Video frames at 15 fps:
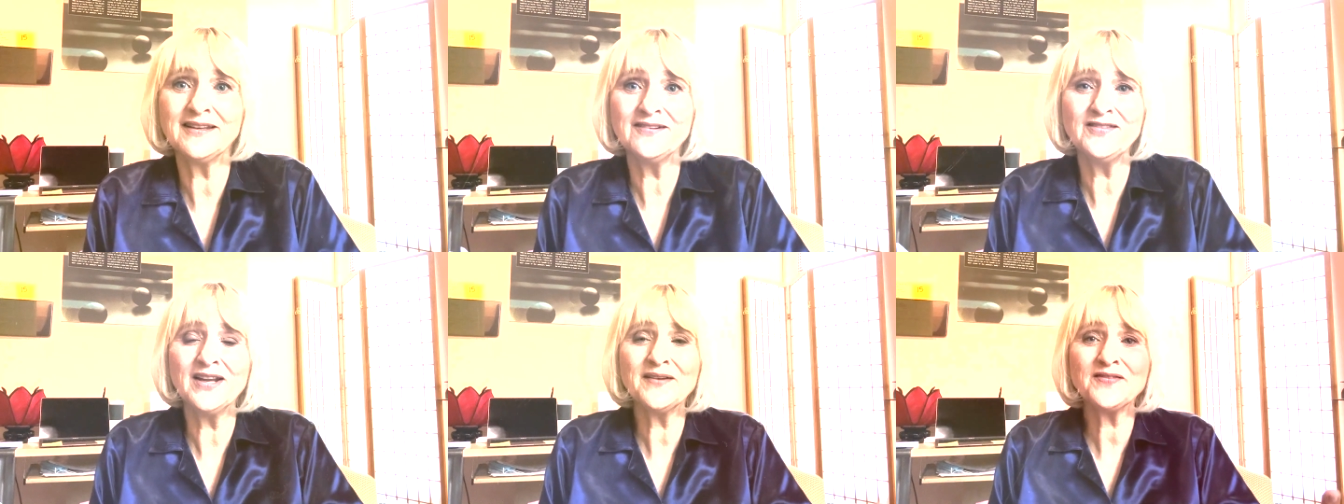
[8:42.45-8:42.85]

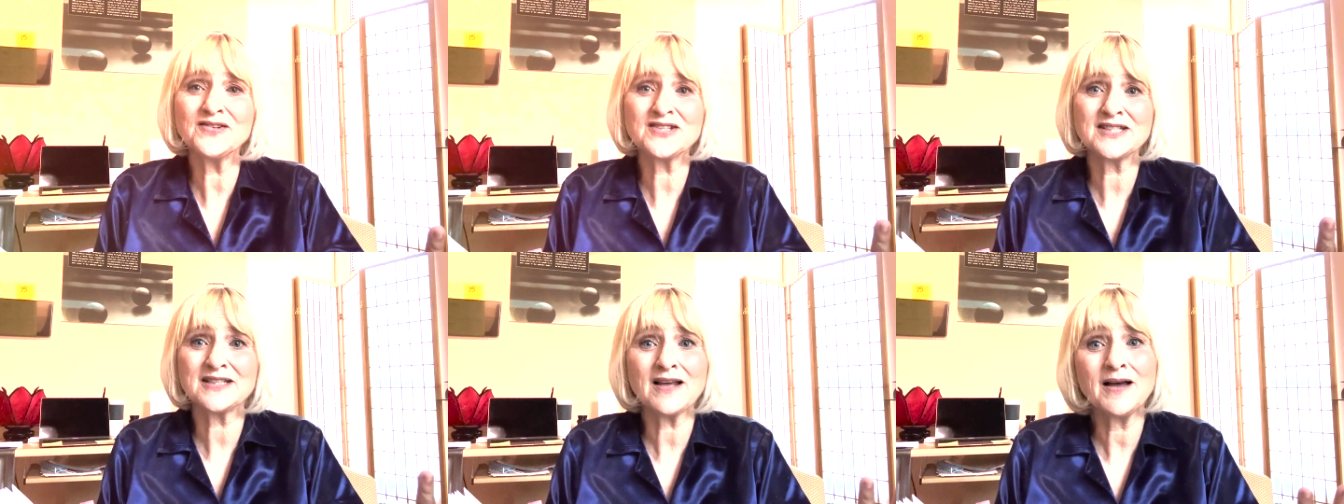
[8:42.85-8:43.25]
You never
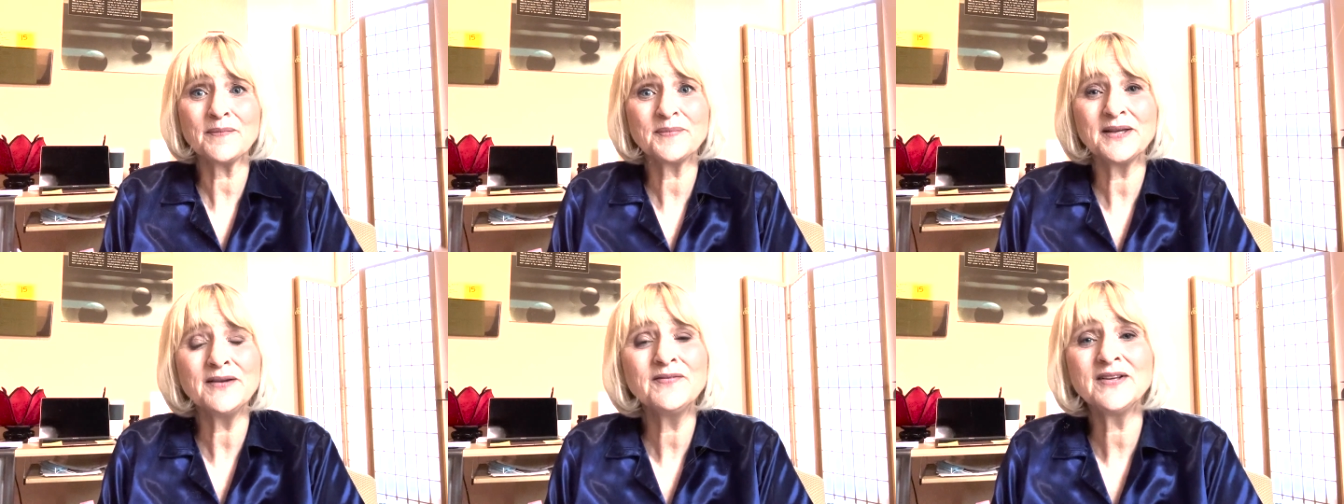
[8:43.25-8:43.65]

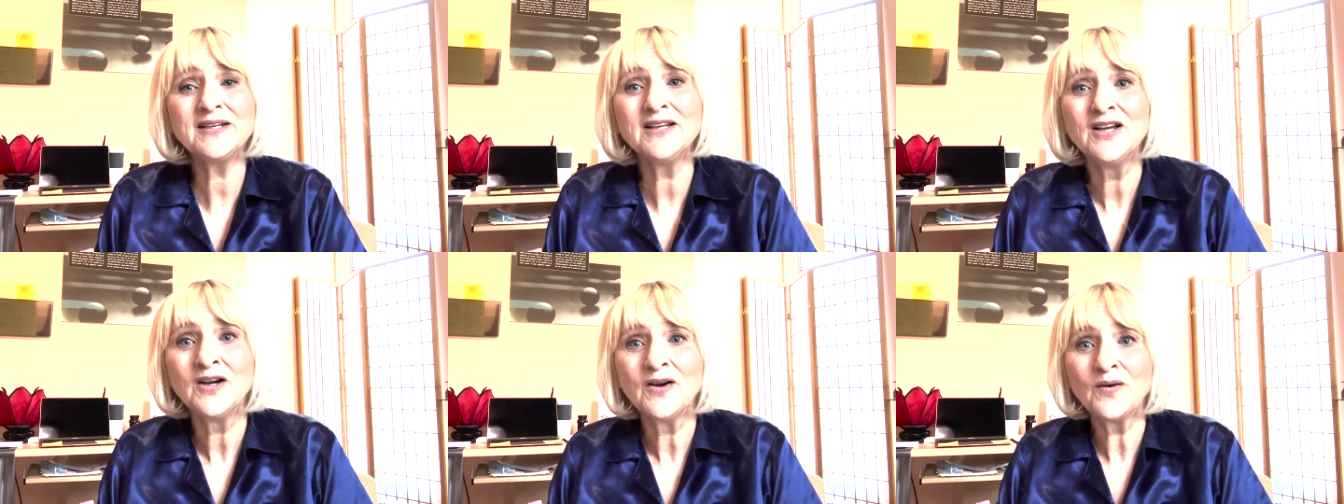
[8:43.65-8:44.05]
stop.
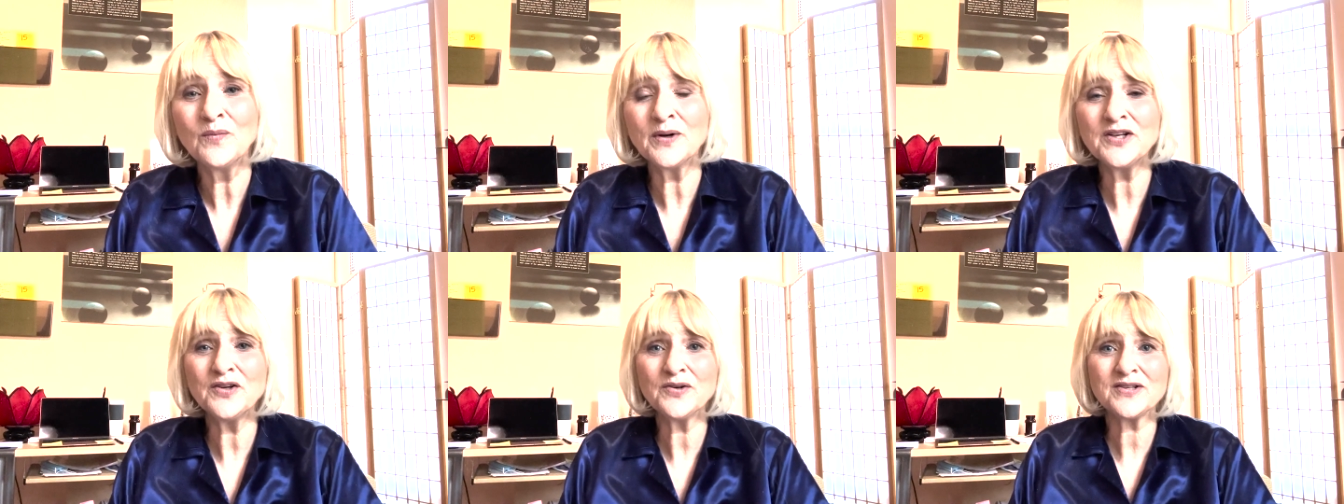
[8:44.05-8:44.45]
Even
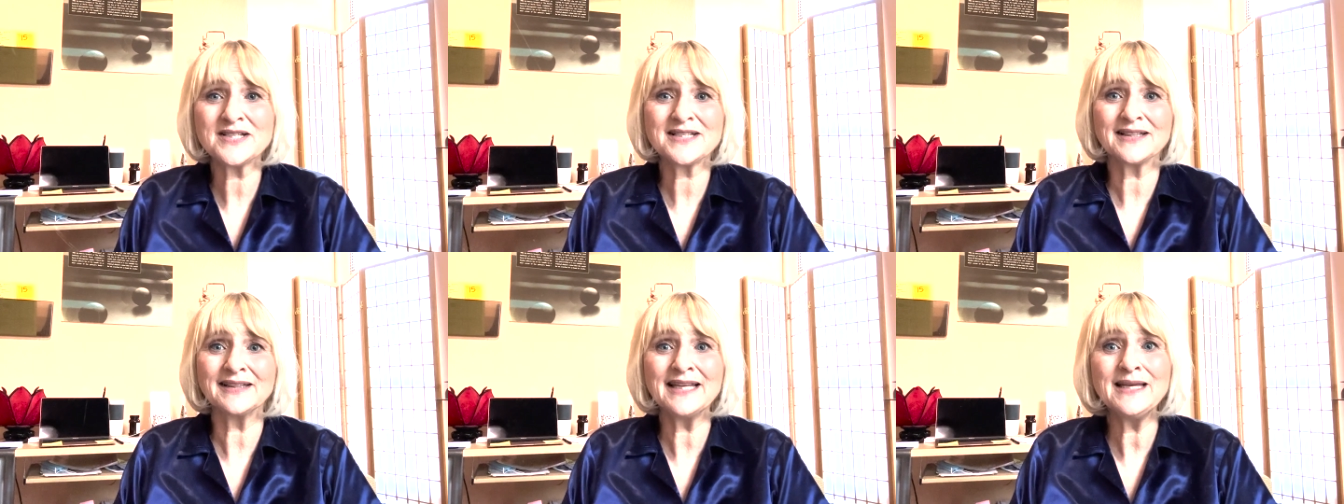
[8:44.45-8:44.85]
when you're
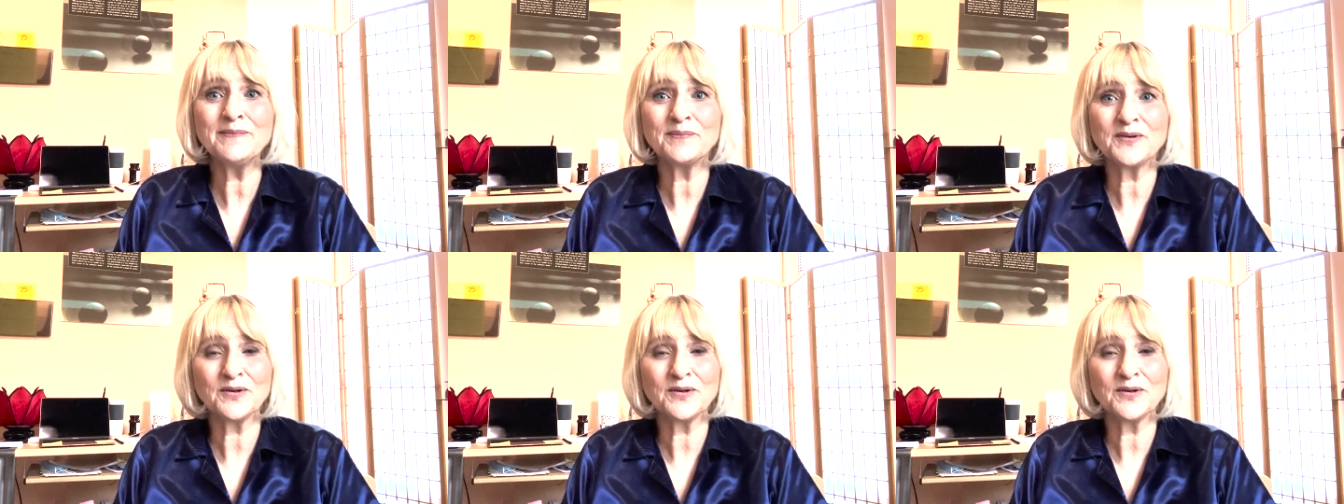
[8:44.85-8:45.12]
asleep,